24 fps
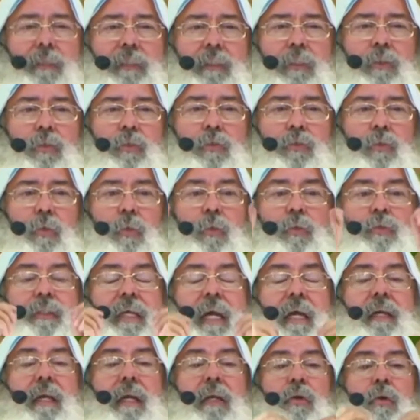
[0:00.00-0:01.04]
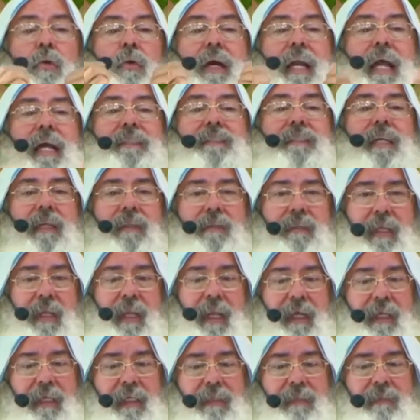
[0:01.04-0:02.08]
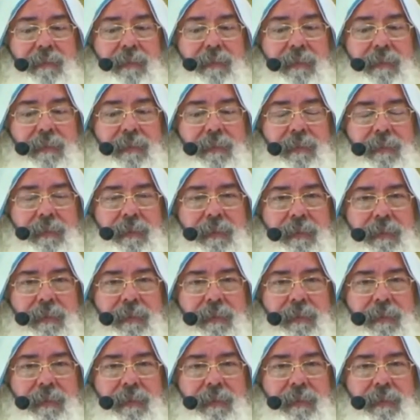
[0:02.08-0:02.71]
body and that's it? And they accepted.